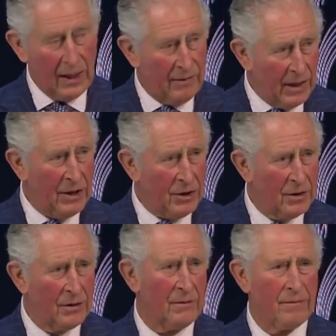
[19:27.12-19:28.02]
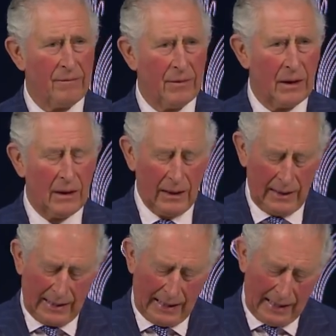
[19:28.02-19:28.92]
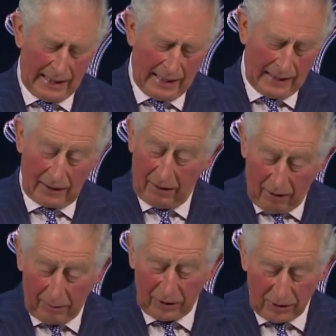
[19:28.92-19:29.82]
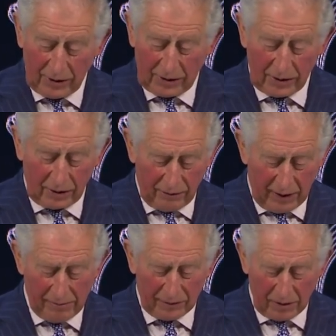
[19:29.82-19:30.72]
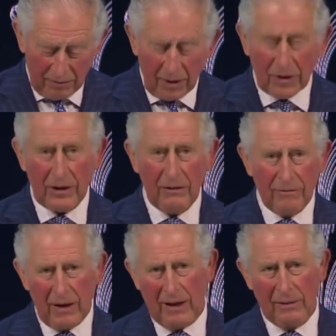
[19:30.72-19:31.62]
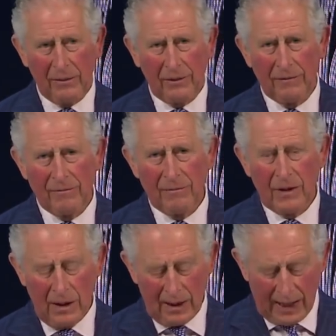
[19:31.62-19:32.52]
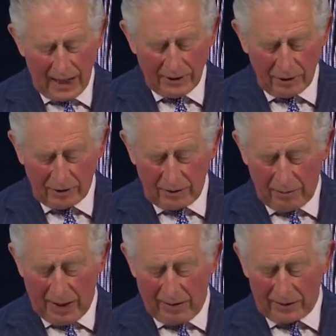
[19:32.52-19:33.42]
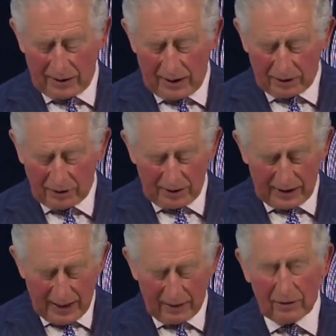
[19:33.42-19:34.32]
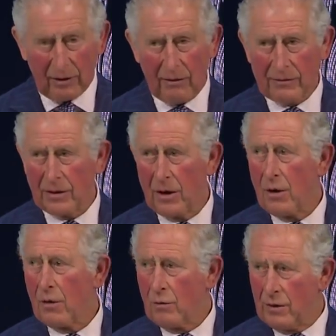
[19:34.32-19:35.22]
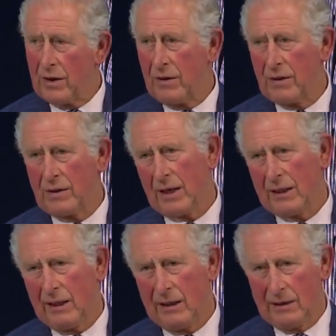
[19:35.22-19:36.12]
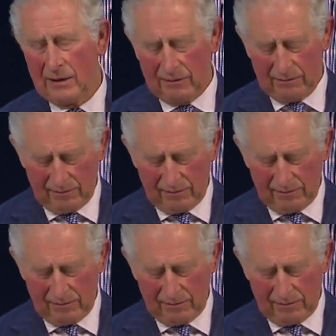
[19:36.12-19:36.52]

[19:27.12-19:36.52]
In aviation, there are opportunities to develop commercially viable hydrogen-powered and electric aircraft within the decade.